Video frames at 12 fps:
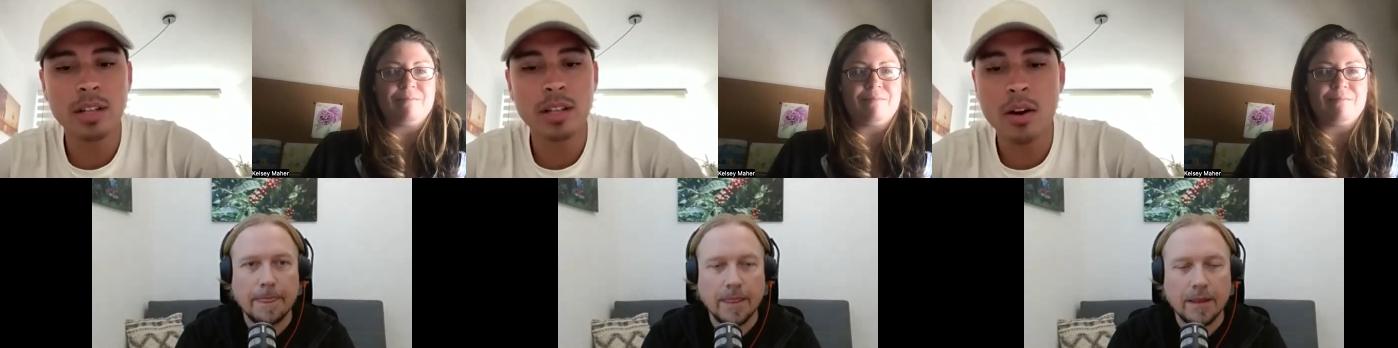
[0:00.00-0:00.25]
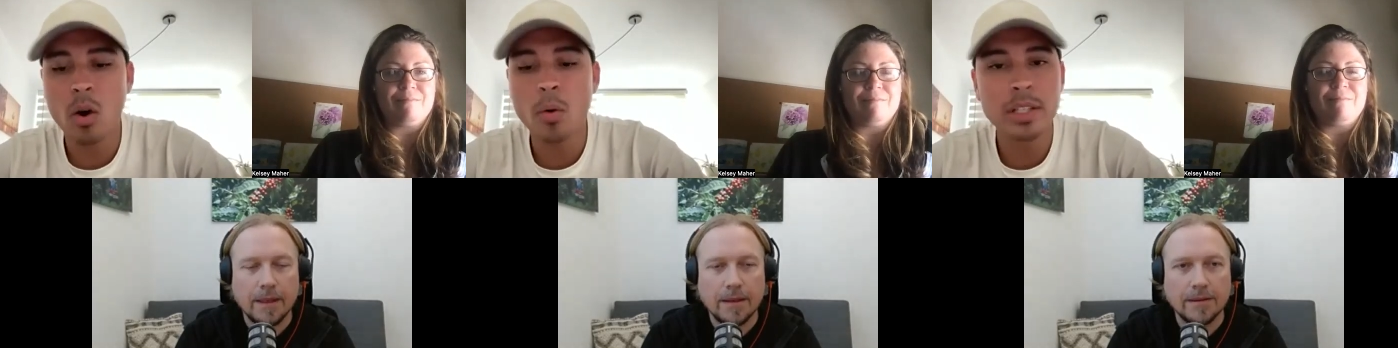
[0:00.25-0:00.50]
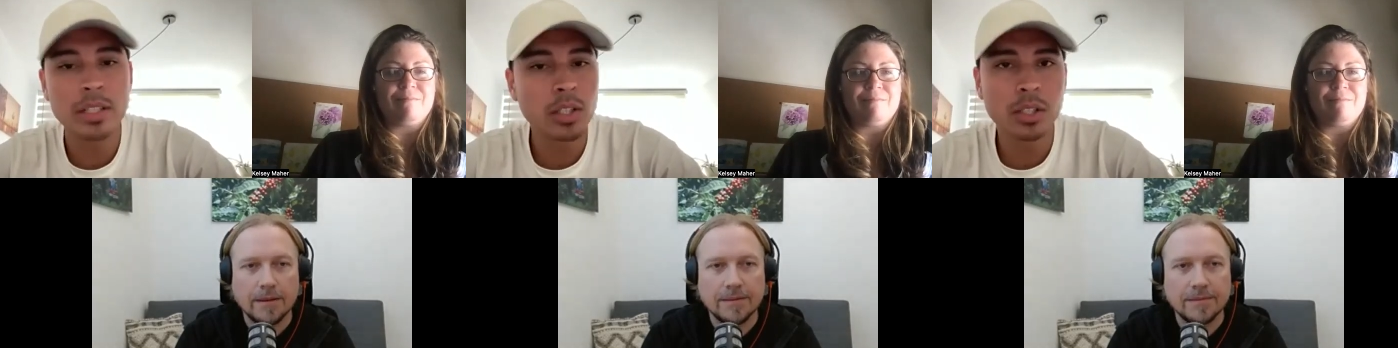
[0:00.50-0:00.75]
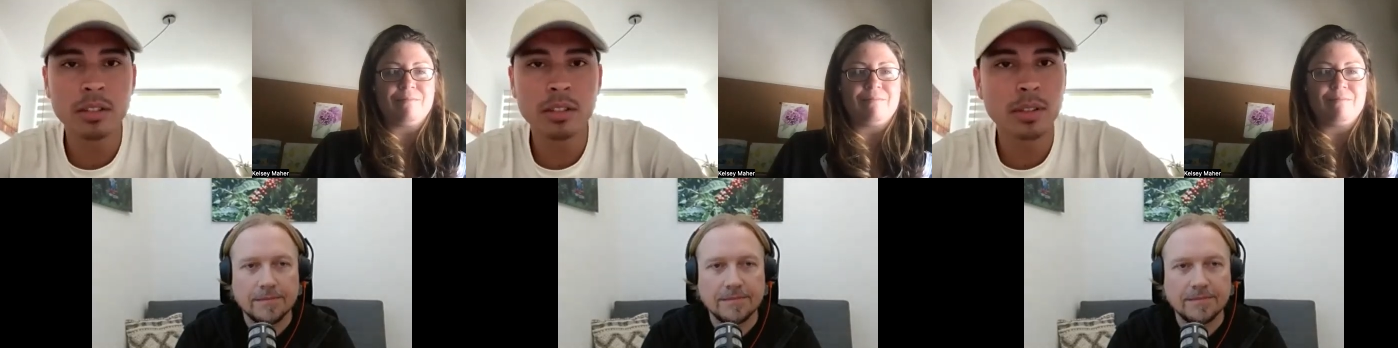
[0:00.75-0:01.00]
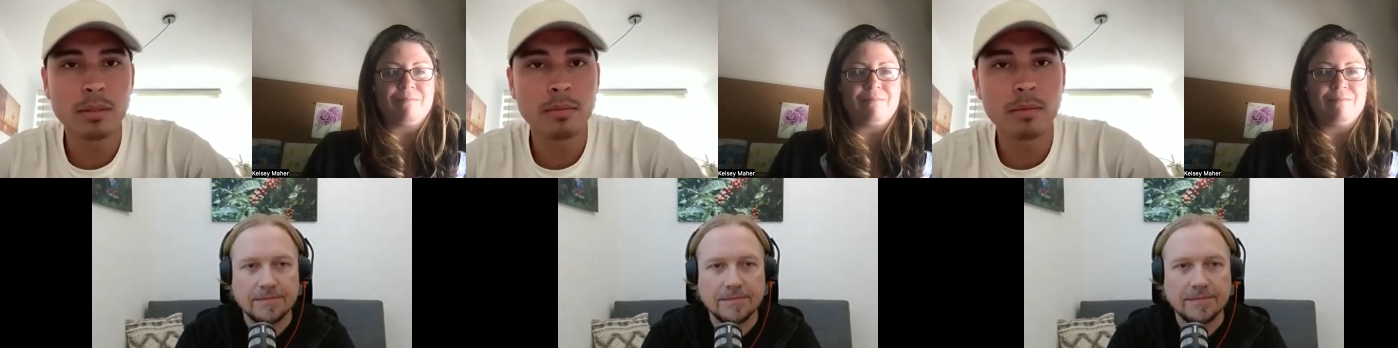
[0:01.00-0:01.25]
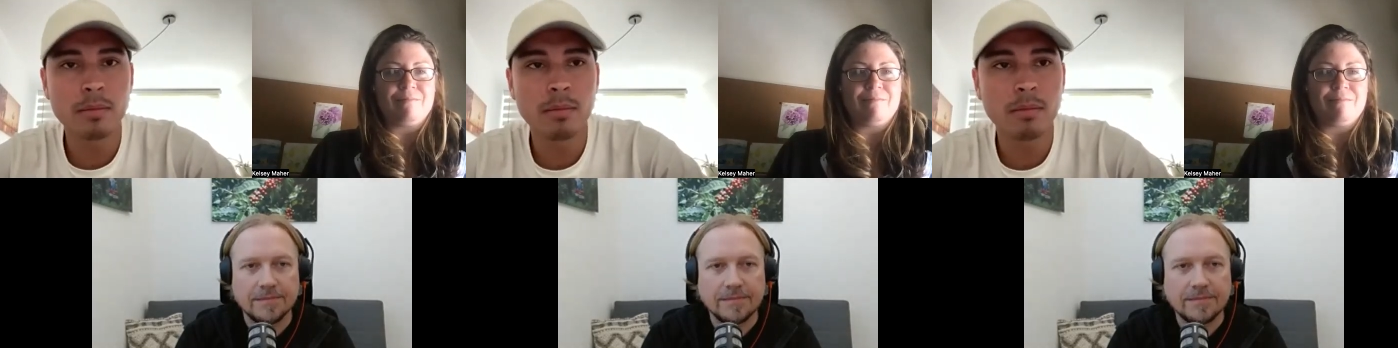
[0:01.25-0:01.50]
Speaker 1: I always learn
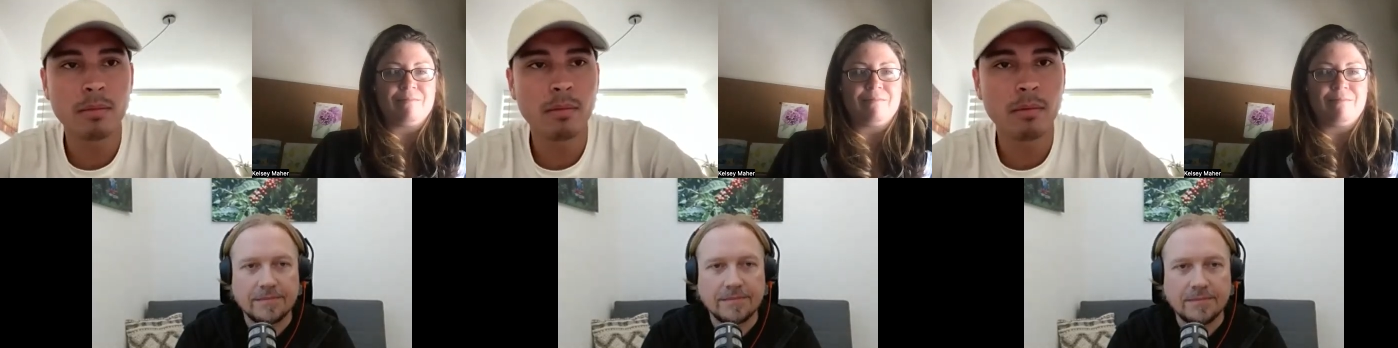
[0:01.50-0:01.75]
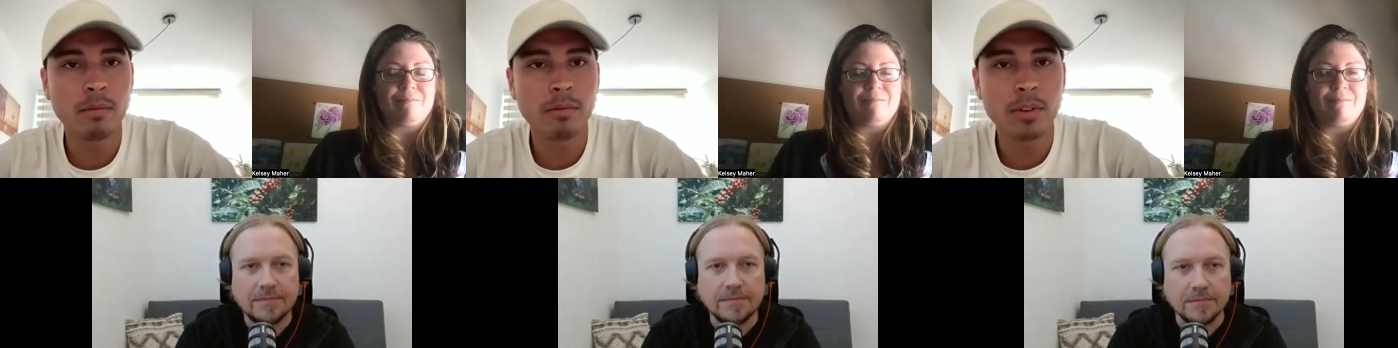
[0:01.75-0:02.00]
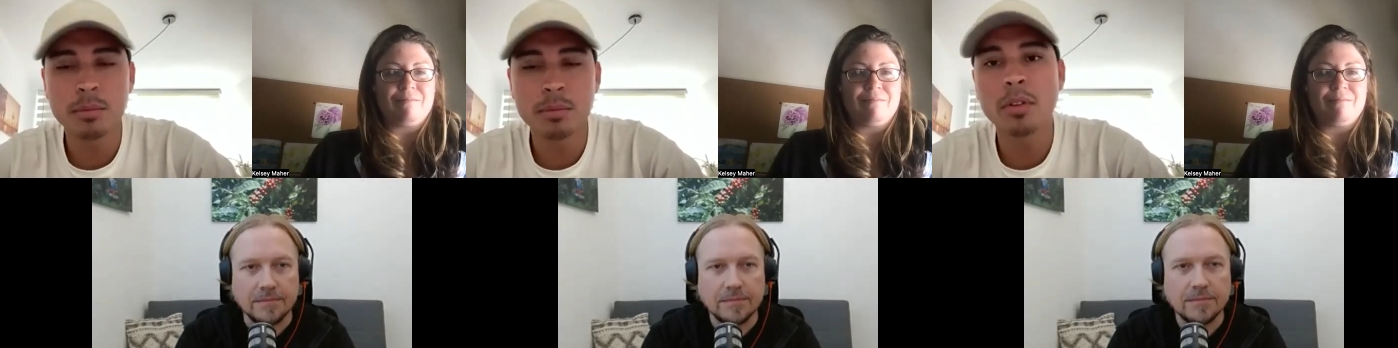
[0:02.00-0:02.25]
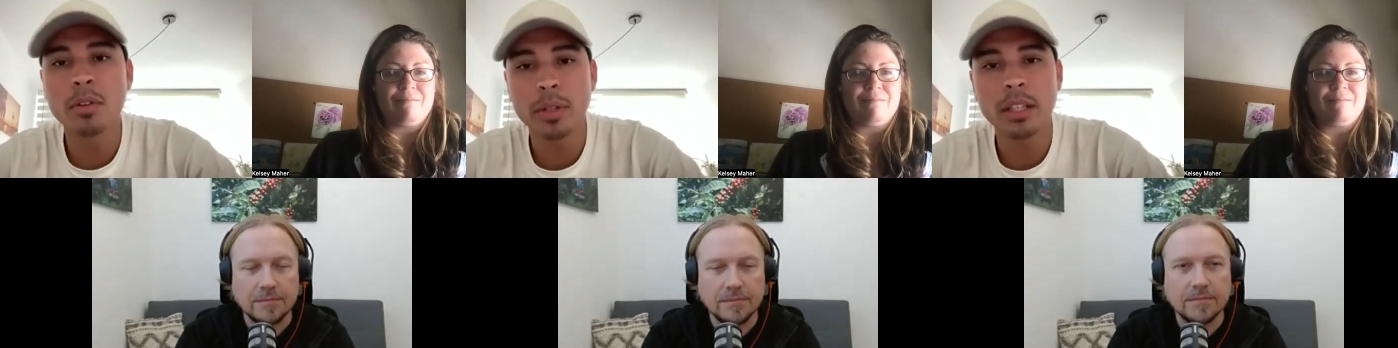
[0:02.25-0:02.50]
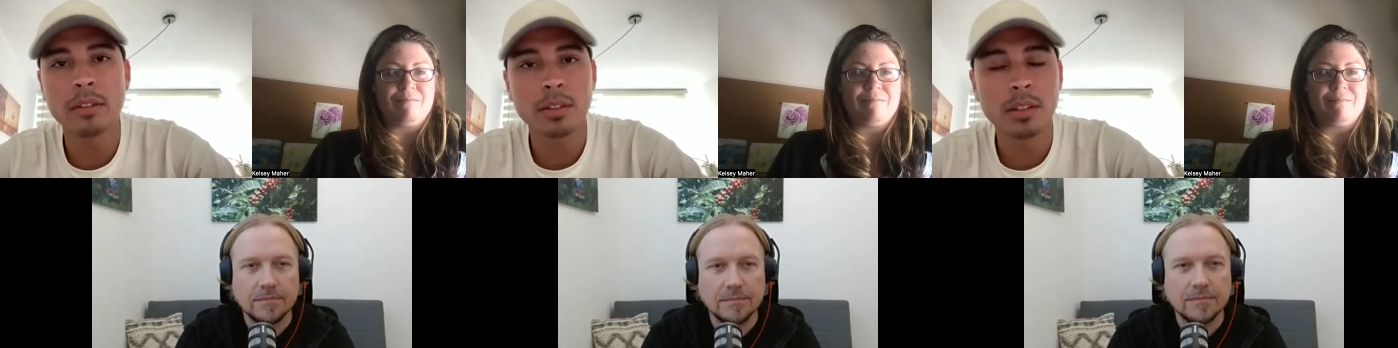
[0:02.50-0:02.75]
from from you three the,